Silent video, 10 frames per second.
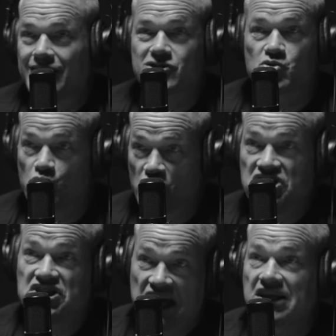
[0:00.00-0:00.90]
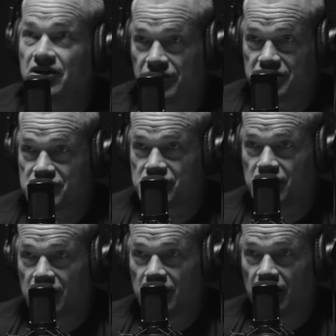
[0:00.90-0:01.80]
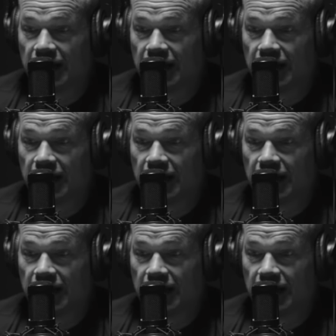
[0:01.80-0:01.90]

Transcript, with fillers: It's ridiculous. Yeah,